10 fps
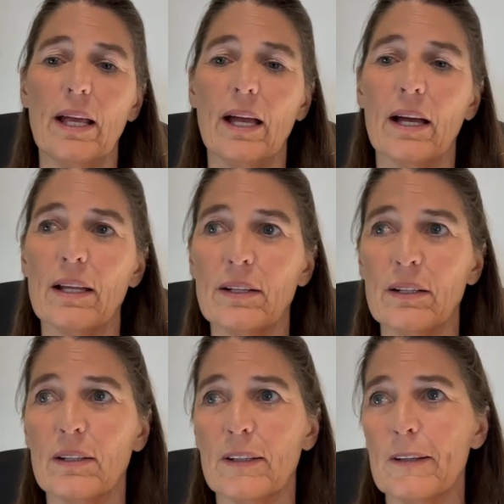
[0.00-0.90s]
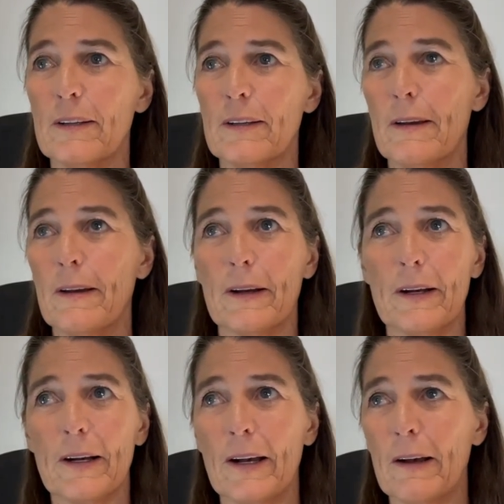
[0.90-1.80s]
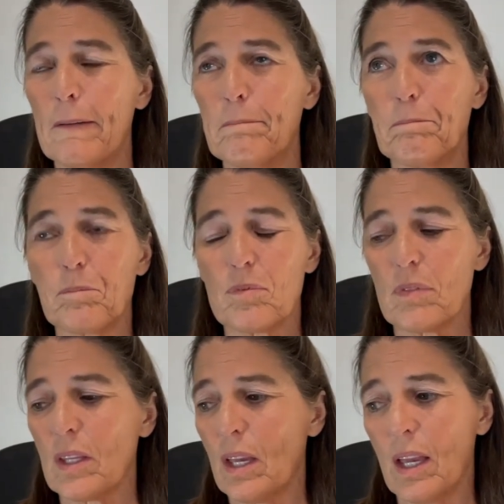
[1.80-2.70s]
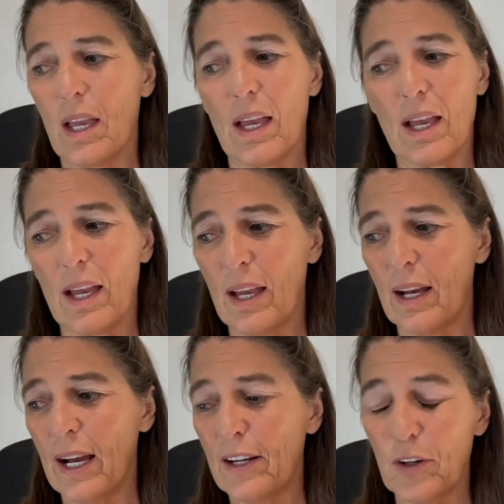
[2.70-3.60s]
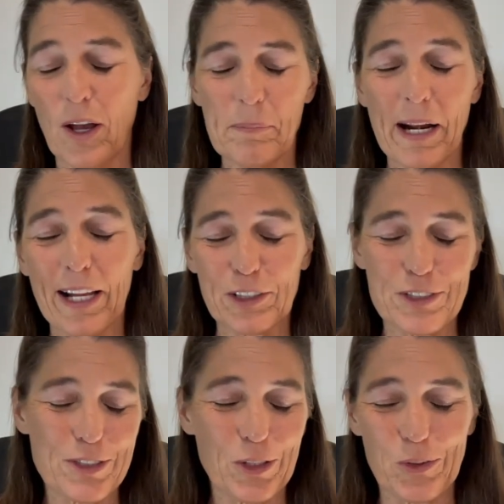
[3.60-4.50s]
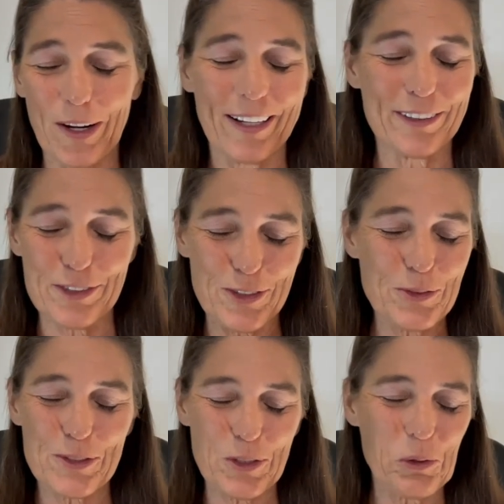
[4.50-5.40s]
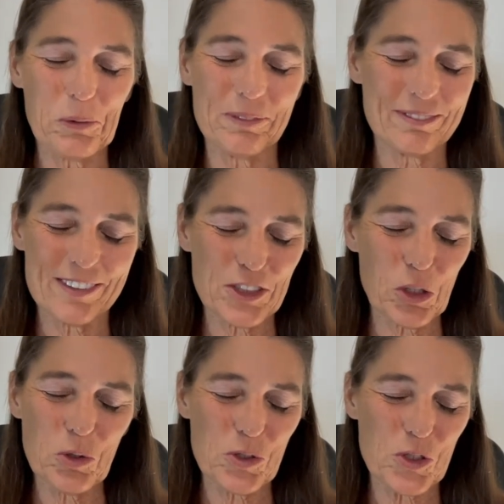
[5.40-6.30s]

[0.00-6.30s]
And um, I don't know, I mean, I could start crying because it was so, so